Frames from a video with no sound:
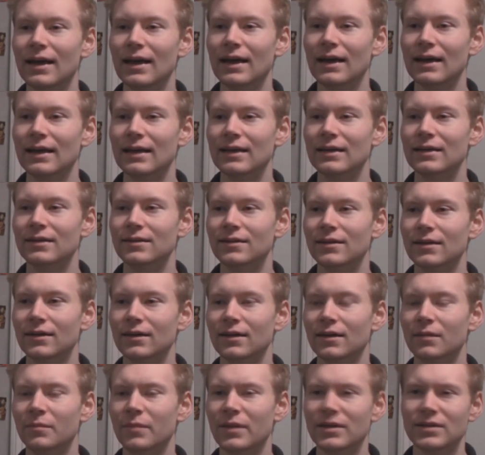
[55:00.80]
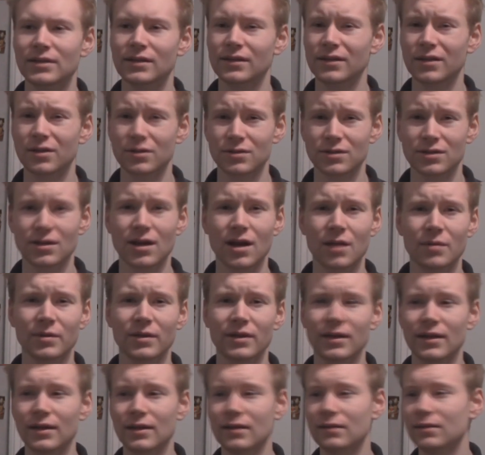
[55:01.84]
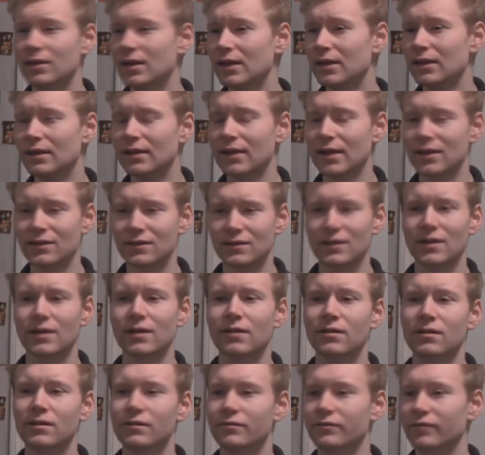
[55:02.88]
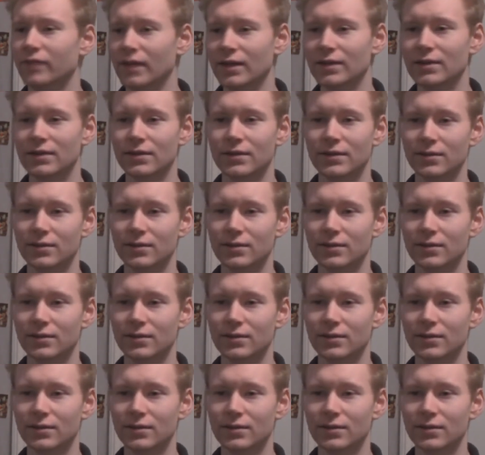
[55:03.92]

And basically go stop it, and he gets there and finds that